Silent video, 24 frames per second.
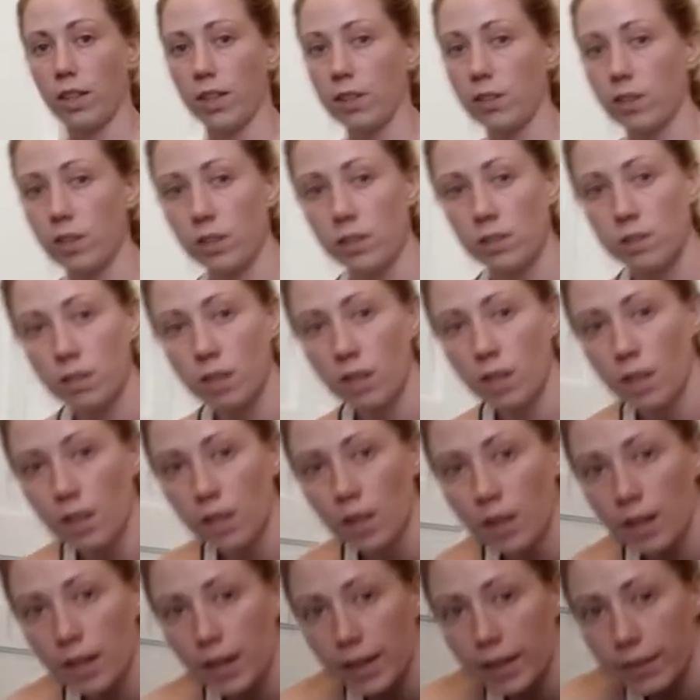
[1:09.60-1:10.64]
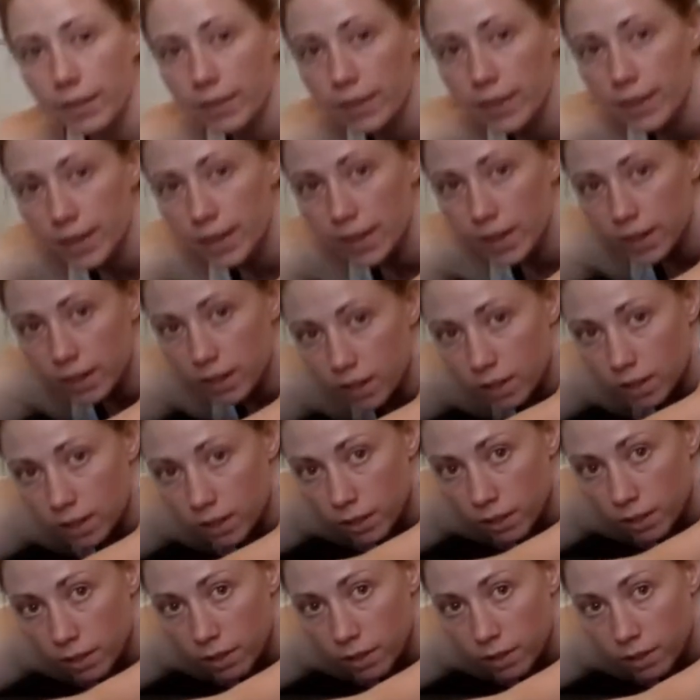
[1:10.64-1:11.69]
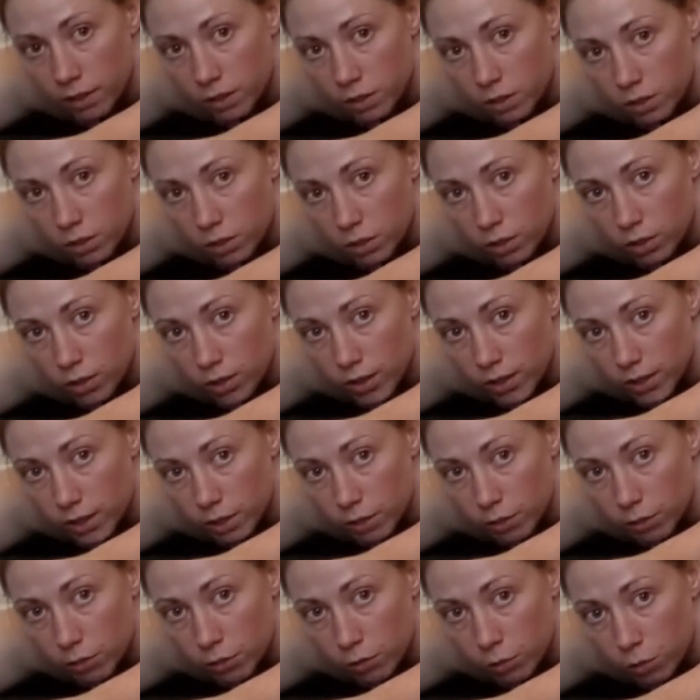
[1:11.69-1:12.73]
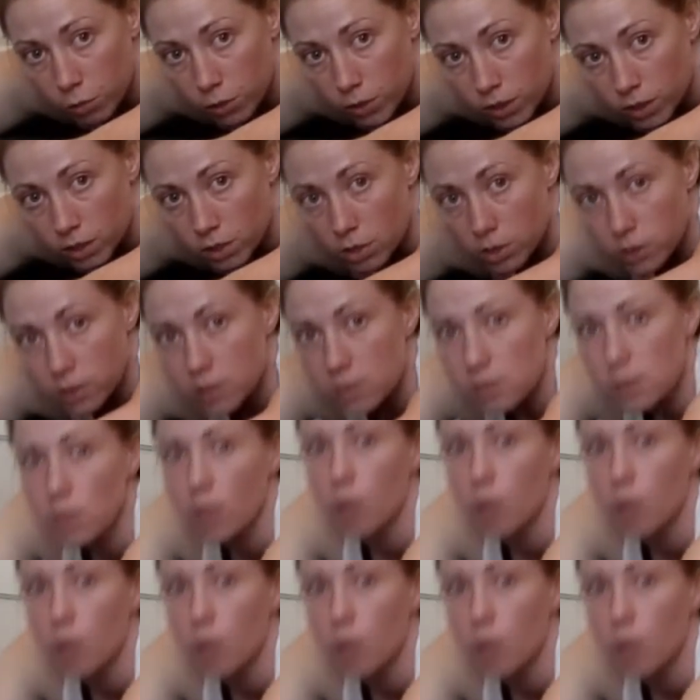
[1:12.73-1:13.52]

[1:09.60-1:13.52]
like this, and then you're leaning forward into this